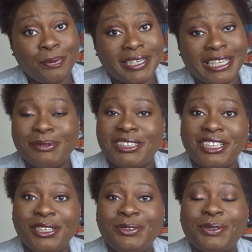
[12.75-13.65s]
My name is
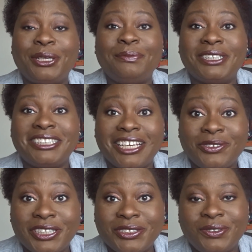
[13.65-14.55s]
Sandra. My
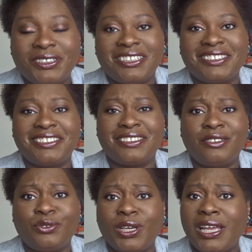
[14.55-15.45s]
channel is called Sussex
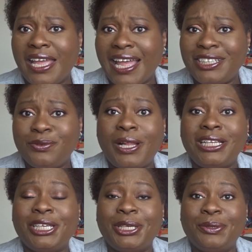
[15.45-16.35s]
Sandra. And
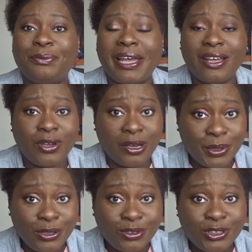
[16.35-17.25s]
welcome. How are
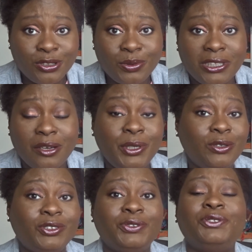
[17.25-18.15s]
we all doing? Are we
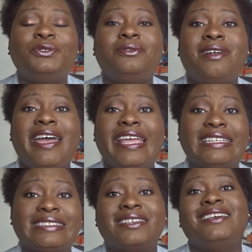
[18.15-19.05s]
all doing all
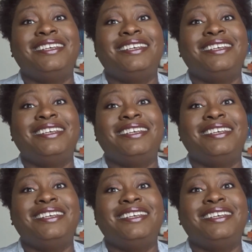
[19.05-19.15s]
right?